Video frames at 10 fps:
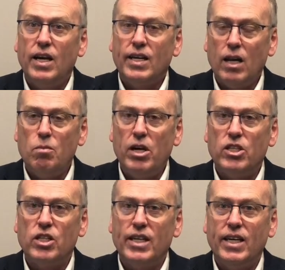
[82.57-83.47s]

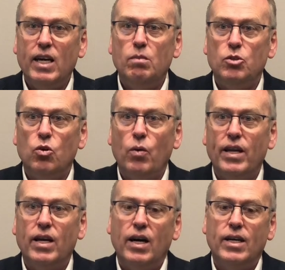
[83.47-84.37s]
Calibration keeps you
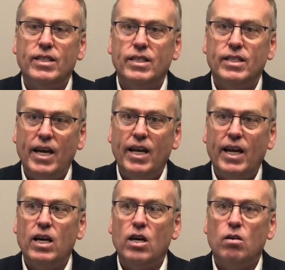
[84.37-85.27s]
in a
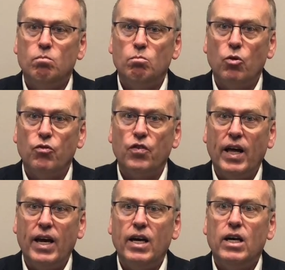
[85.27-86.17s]
daily,
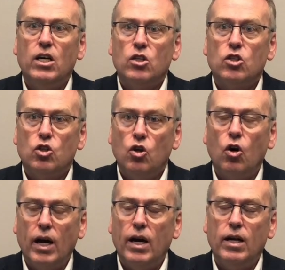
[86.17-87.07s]
monthly,
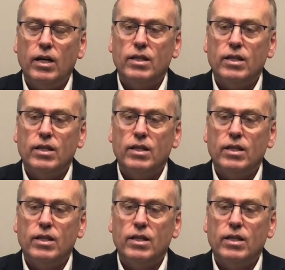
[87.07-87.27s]
colour